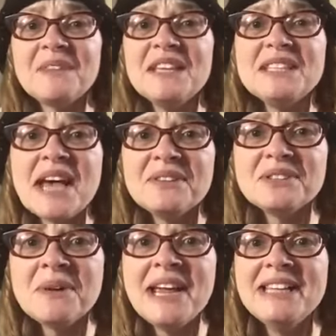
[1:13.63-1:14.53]
Sounds
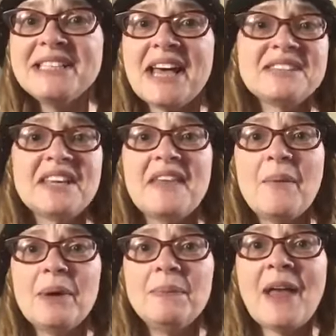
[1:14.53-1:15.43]
great. Sounds like that
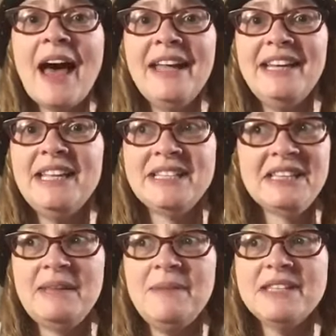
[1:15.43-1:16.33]
would apply and
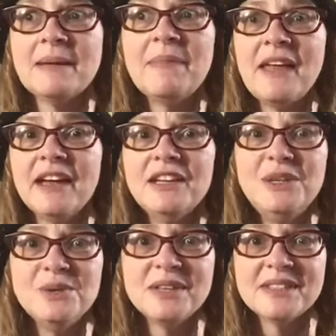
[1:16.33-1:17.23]
easily be something I could
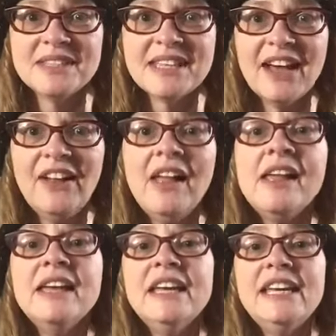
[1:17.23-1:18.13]
use as a skill
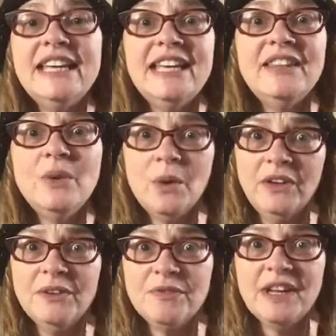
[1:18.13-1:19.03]
in the
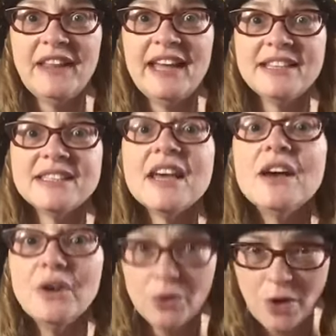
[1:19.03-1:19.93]
world of freelance.
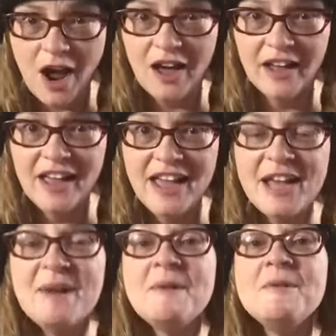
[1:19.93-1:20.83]
Wrong.
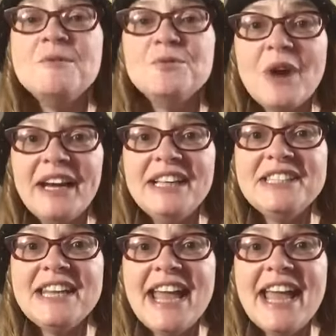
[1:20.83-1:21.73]
Writing
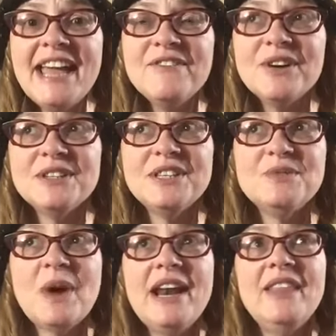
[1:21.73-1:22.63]
today versus
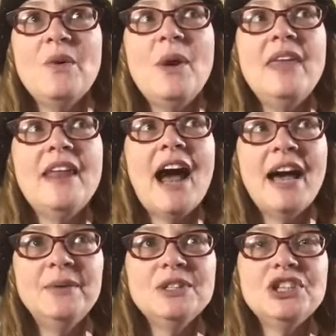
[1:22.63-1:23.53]
writing the way that
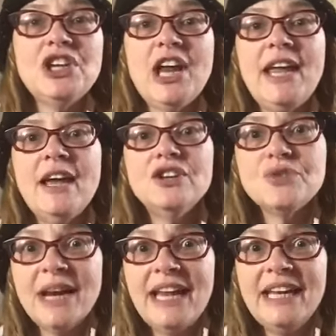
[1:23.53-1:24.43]
I was tra
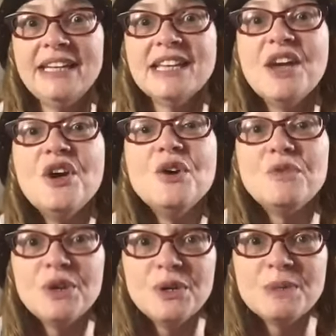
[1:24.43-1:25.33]
trained
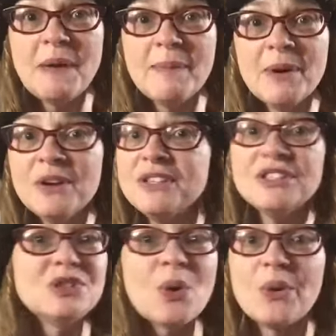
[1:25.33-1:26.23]
for newspapers,
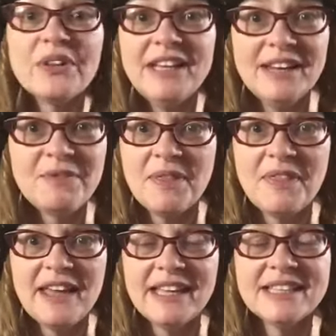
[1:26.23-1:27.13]
totally different
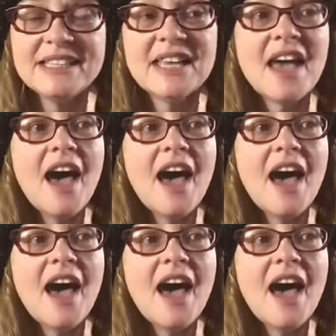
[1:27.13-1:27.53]
things.